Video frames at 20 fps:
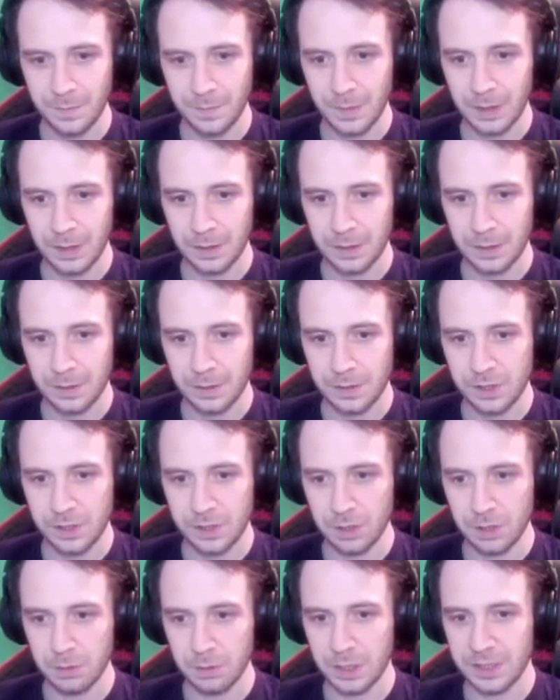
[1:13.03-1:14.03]
So we're going
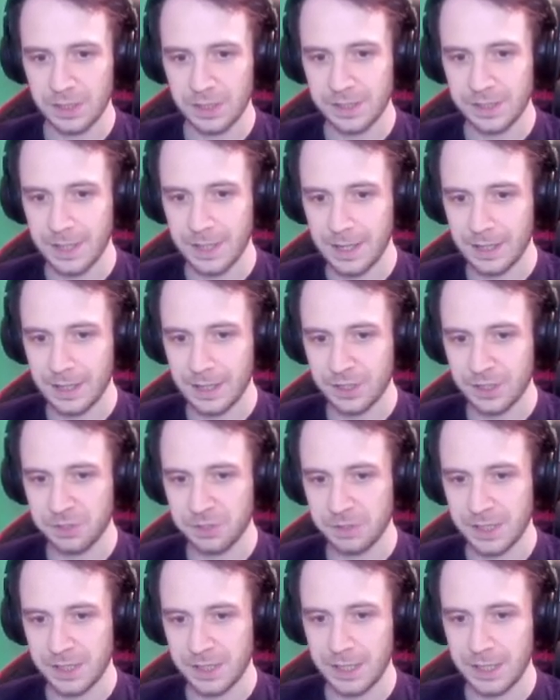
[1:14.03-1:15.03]
to start as soon as I
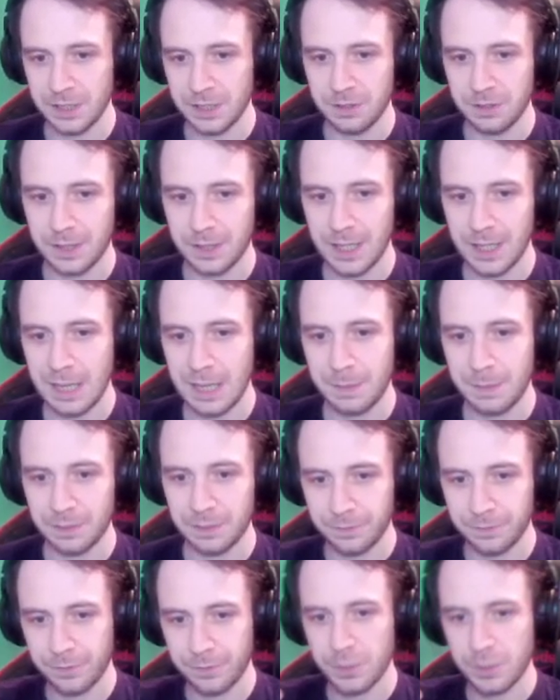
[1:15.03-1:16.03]
hit new game in
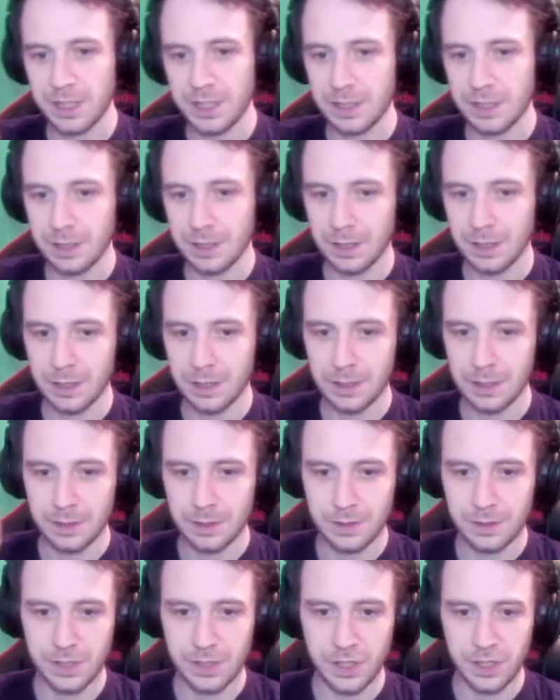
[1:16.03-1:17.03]
3,
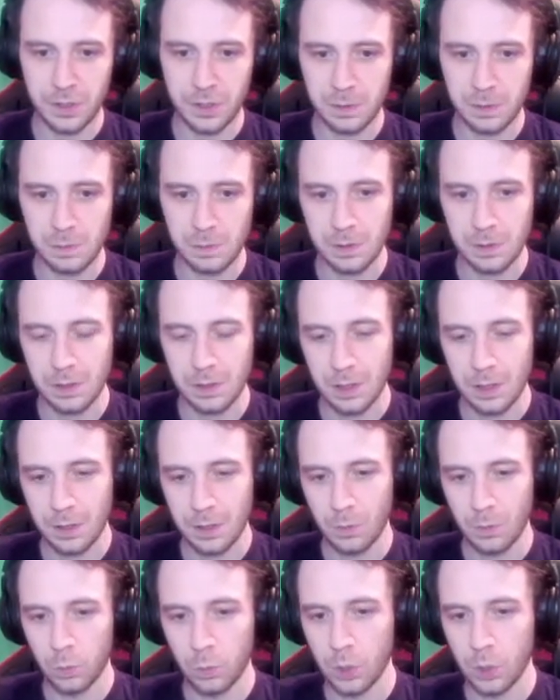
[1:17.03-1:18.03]
2,
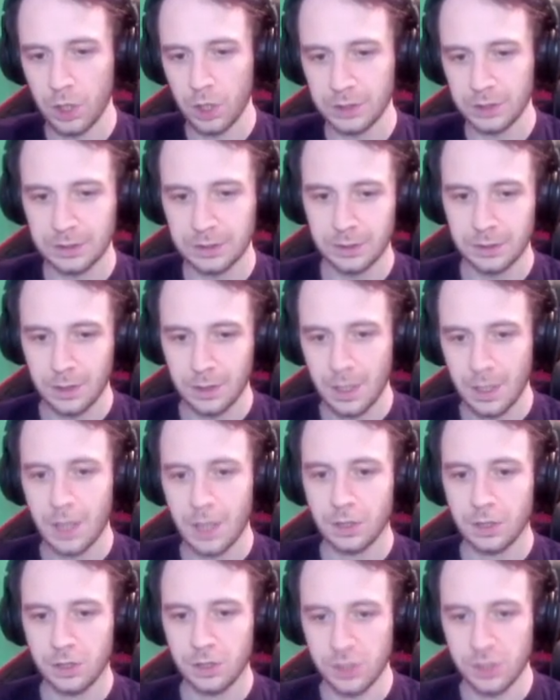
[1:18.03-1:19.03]
1,
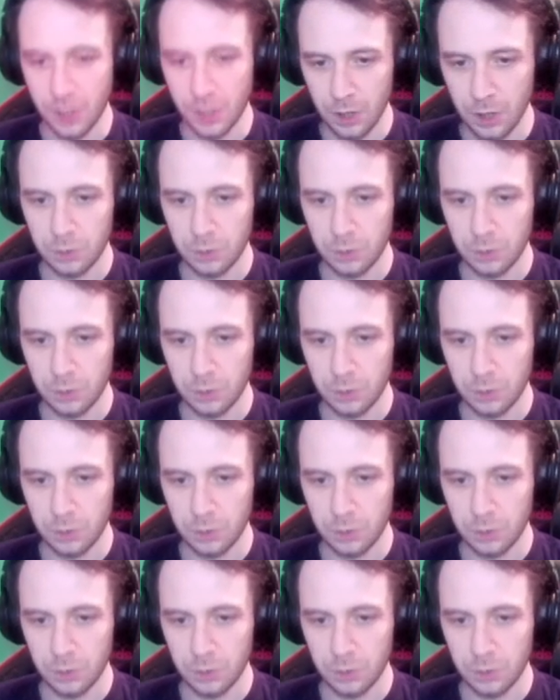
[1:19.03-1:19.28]
go.